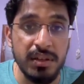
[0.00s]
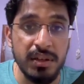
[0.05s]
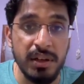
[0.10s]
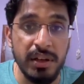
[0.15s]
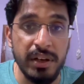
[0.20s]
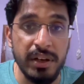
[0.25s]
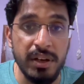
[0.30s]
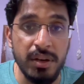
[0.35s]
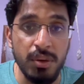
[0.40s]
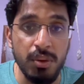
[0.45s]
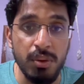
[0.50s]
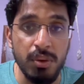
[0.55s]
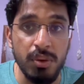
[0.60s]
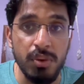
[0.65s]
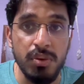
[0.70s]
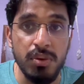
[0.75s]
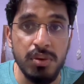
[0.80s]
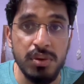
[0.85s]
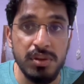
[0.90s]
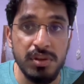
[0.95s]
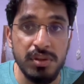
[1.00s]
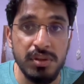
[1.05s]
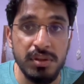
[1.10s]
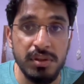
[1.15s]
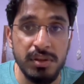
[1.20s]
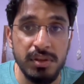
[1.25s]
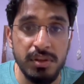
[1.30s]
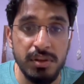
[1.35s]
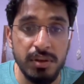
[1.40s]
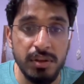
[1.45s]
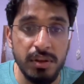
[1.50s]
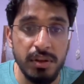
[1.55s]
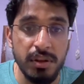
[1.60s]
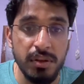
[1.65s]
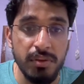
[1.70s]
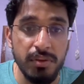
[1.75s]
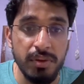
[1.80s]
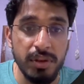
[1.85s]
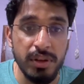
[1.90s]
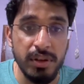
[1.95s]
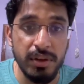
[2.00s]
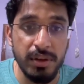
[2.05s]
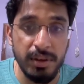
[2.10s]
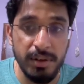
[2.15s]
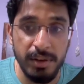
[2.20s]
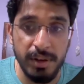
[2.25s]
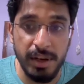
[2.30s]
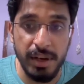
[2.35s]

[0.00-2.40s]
current role codes over here,